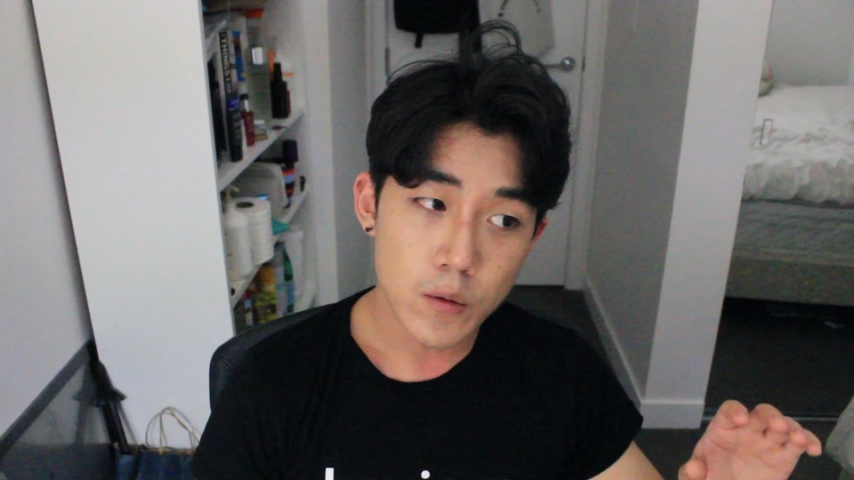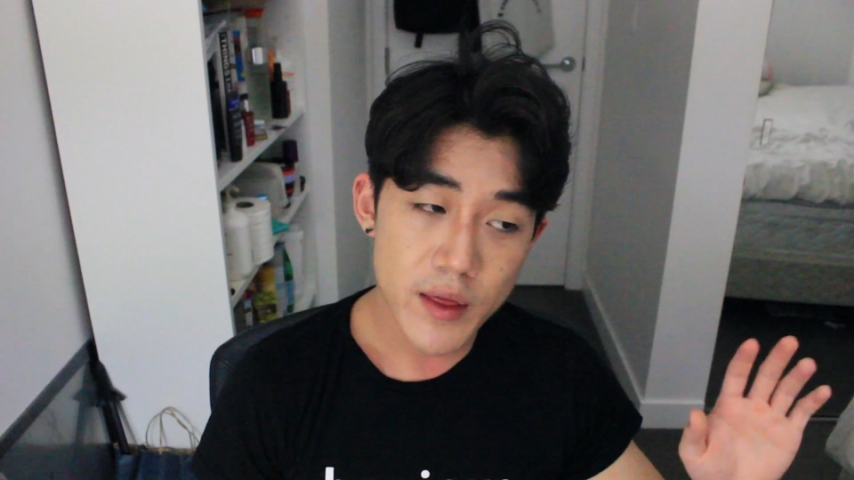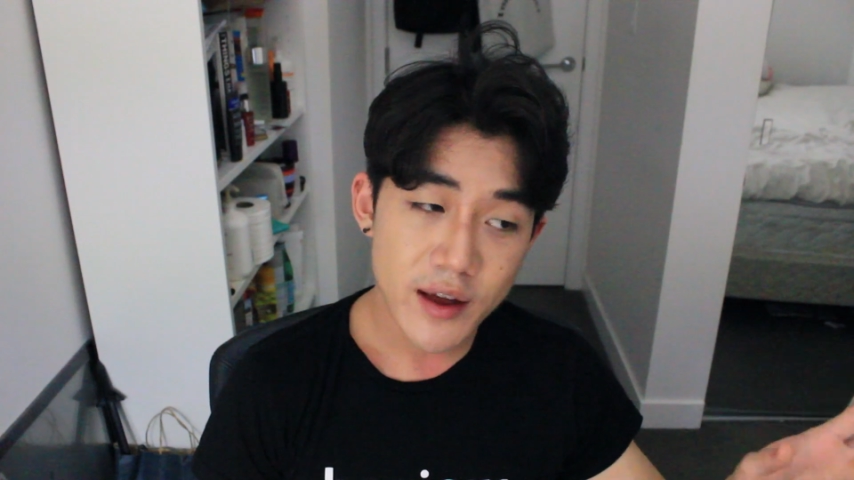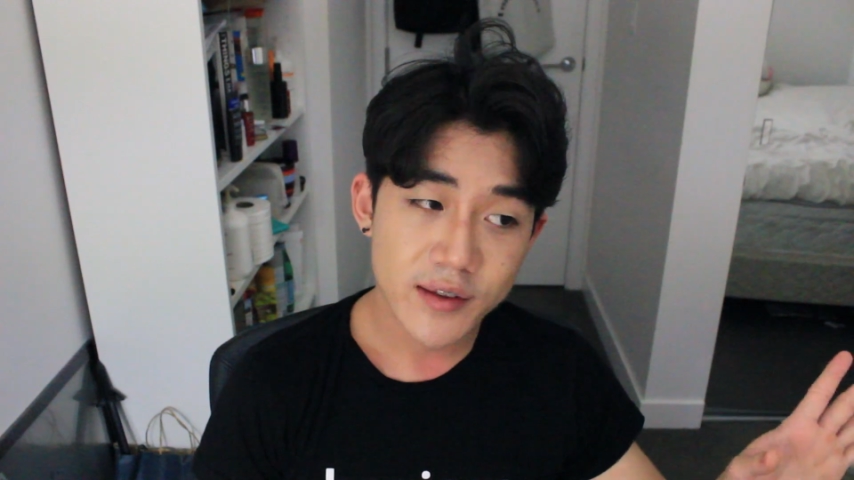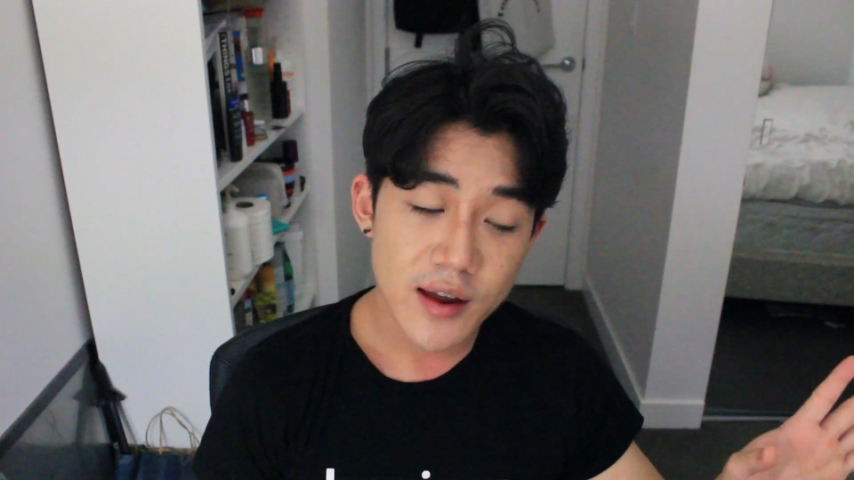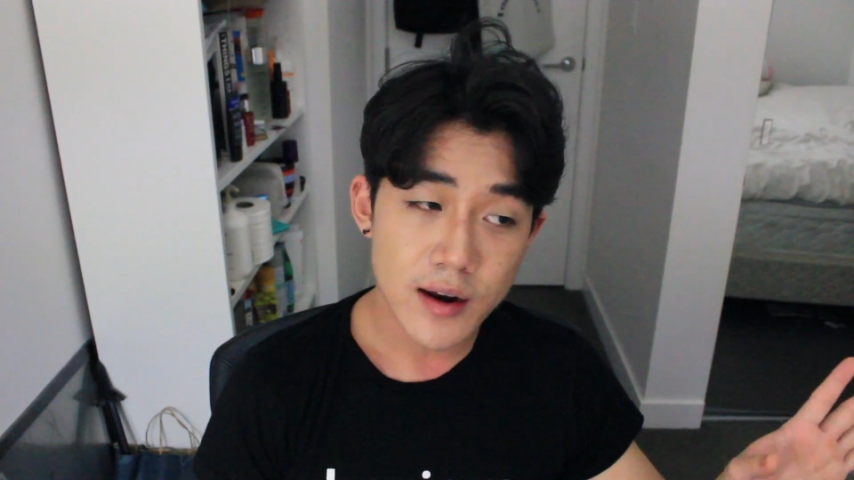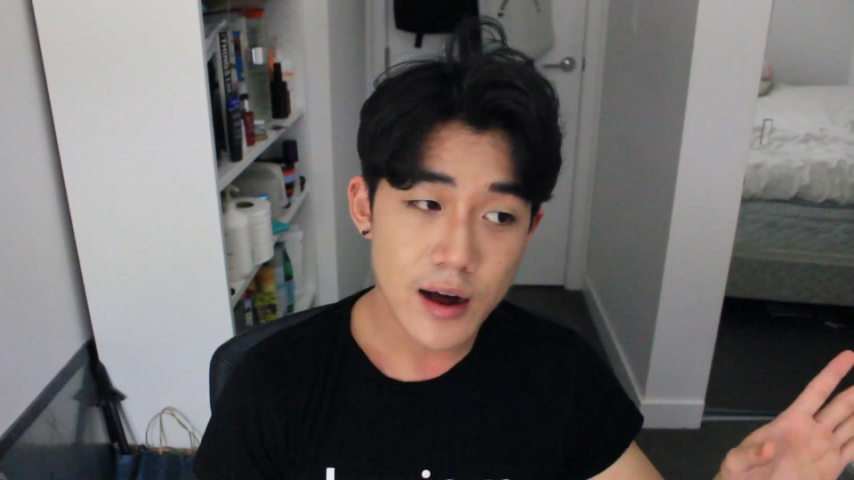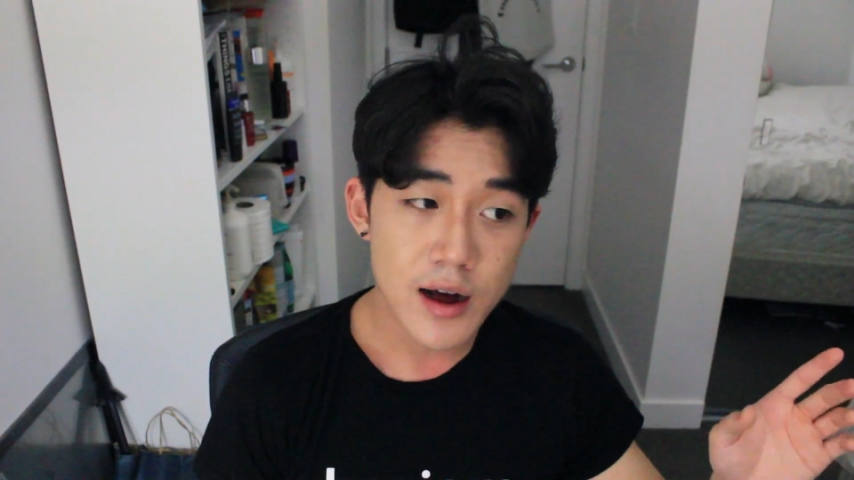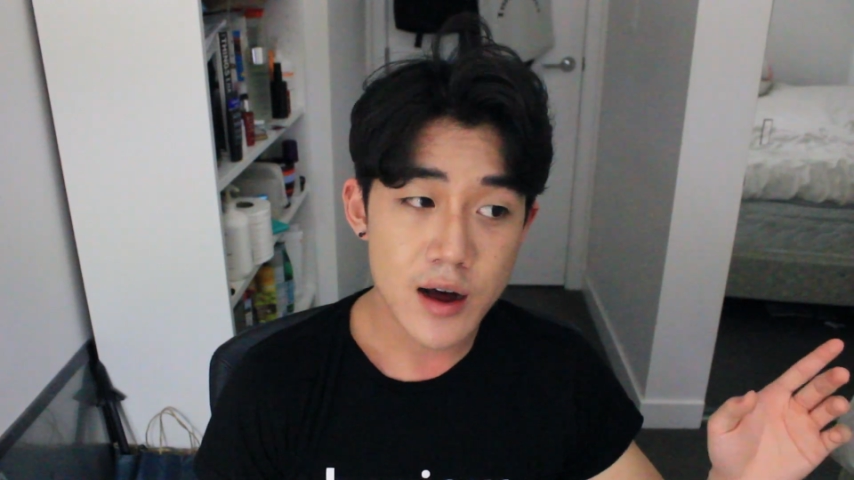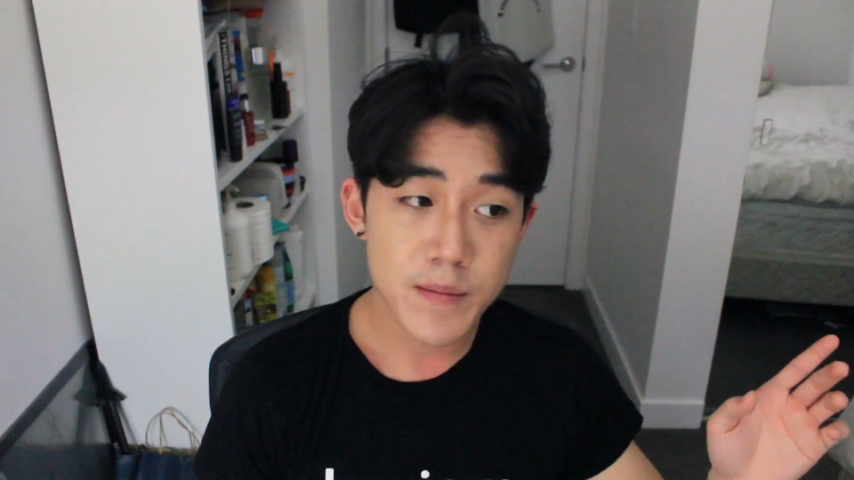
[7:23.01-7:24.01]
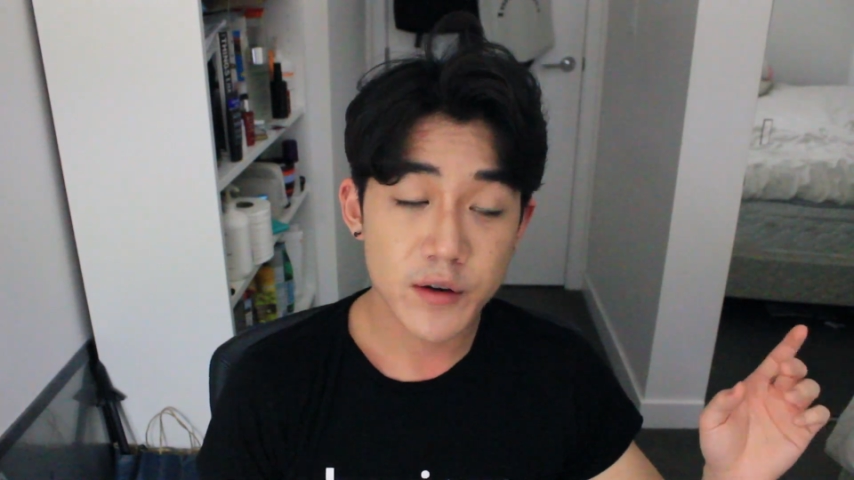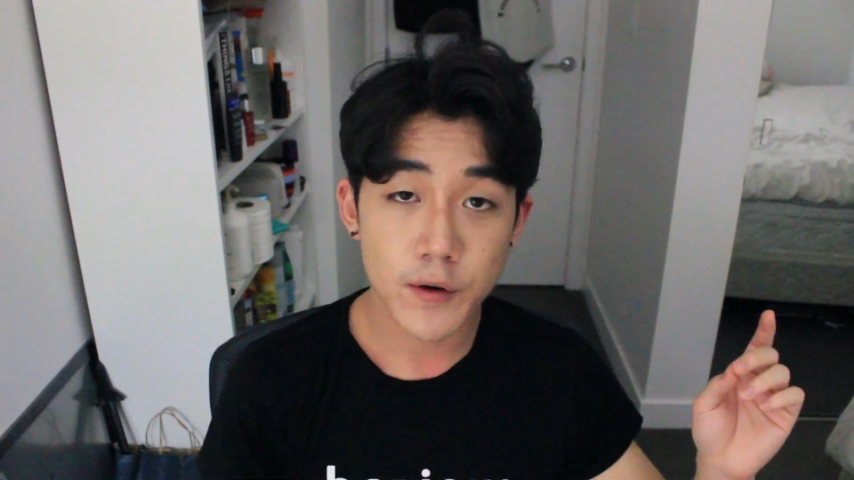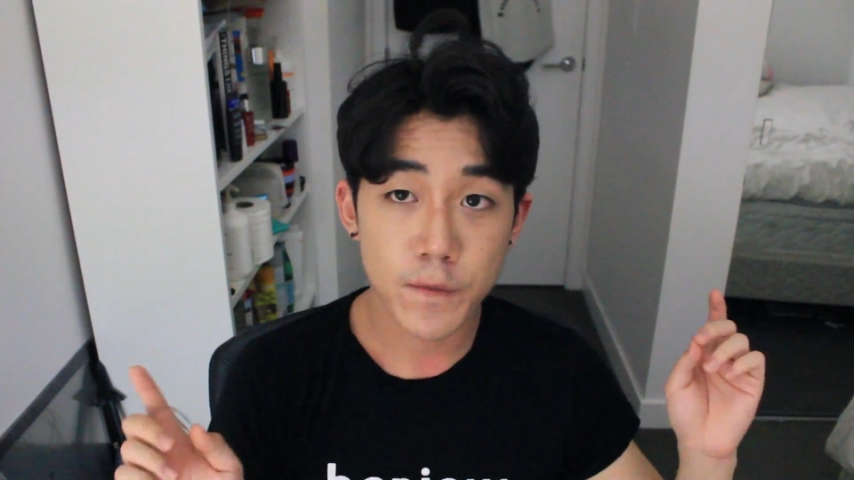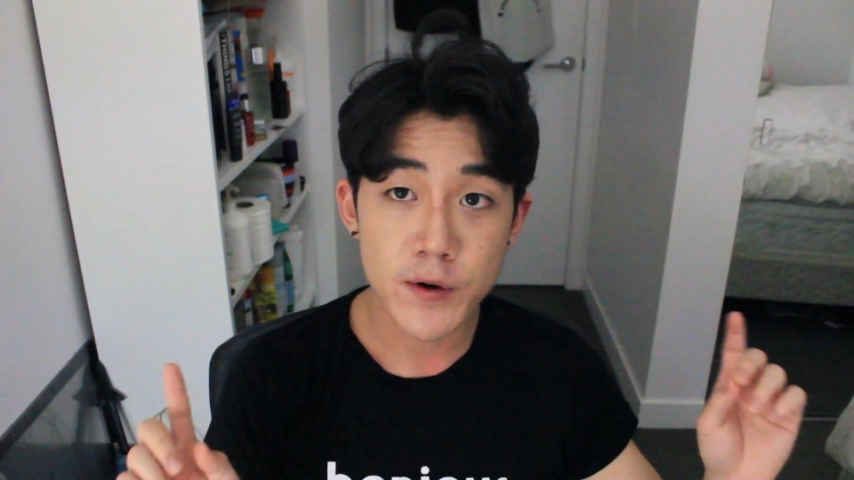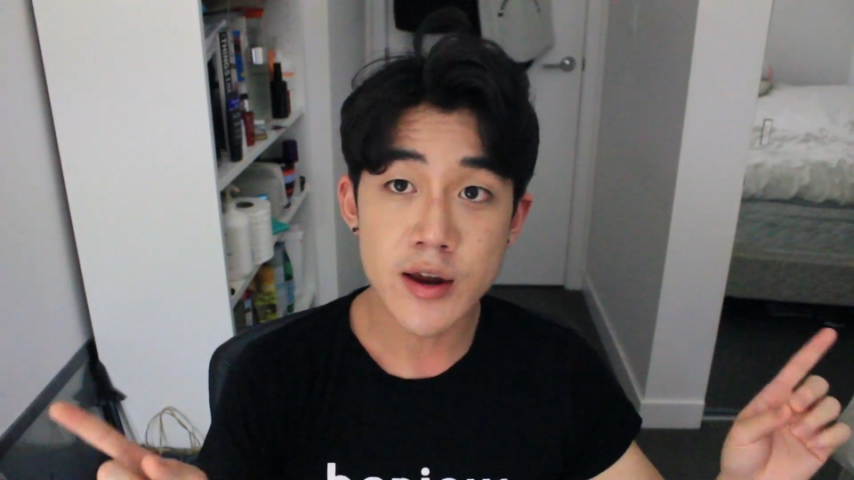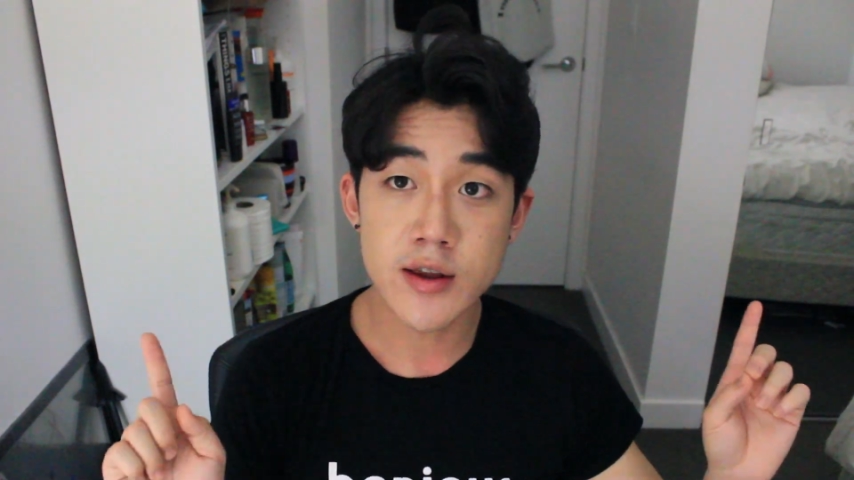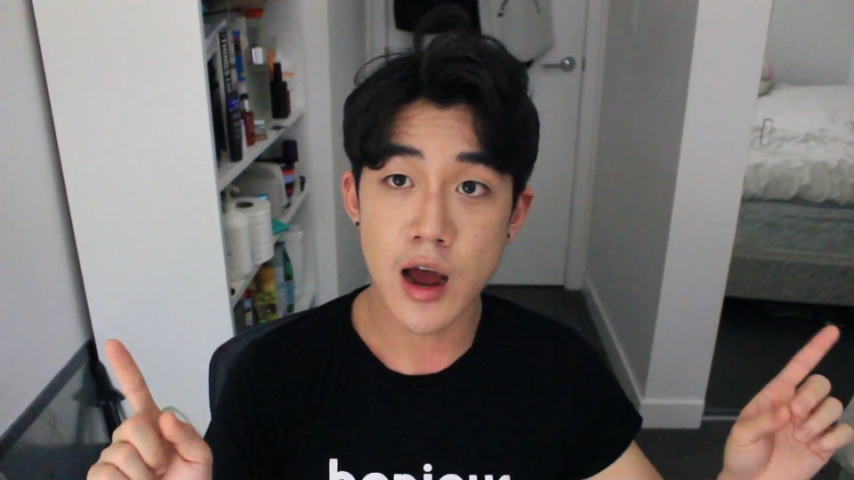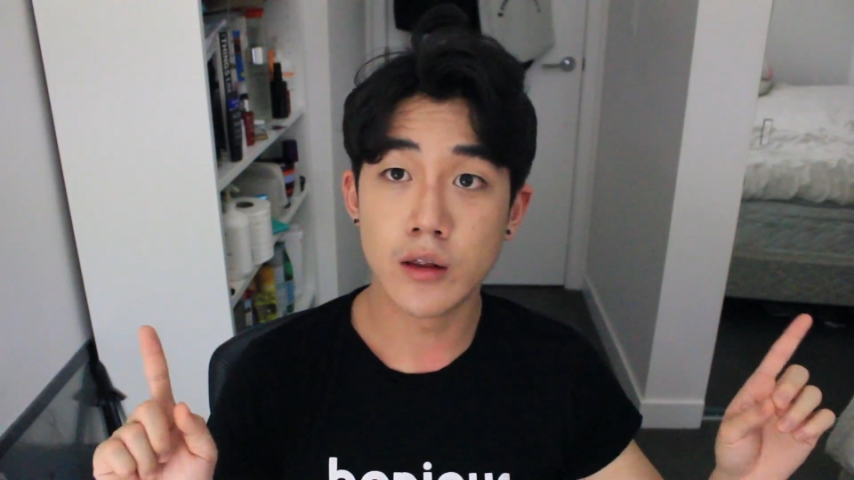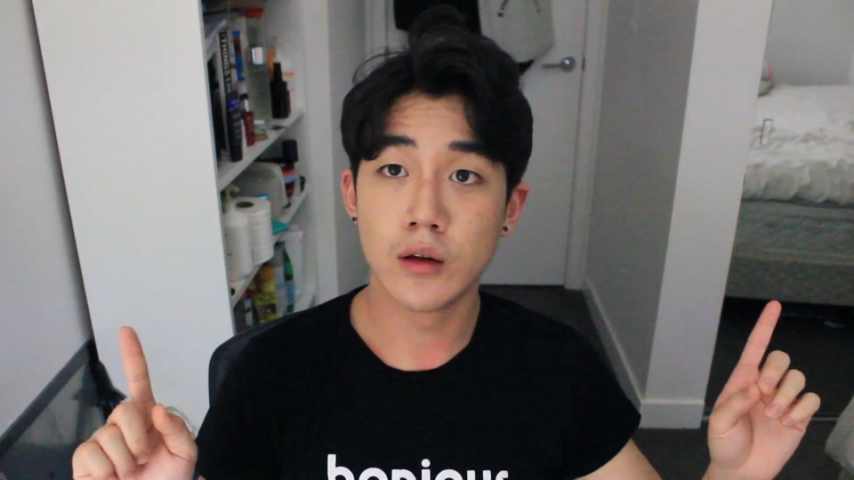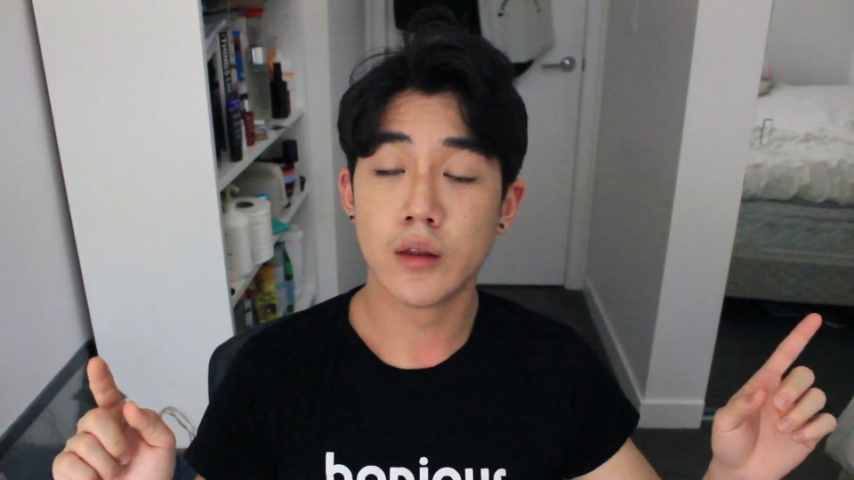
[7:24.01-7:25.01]
With that said, there's a free
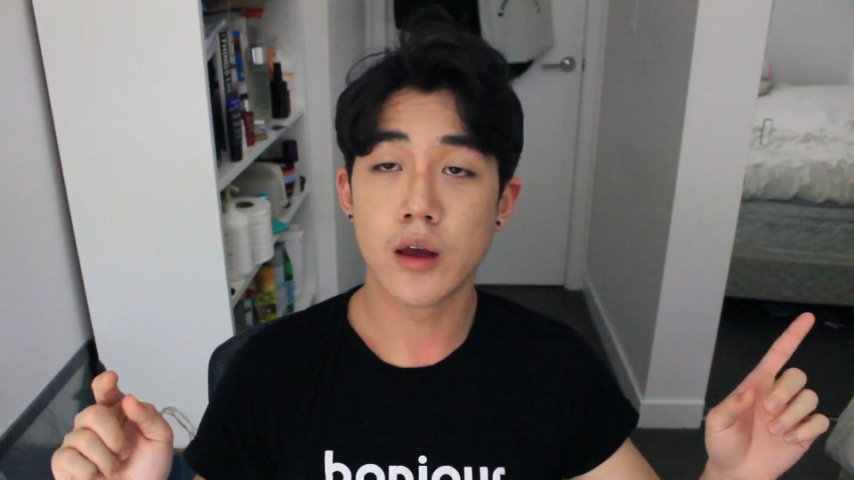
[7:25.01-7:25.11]
download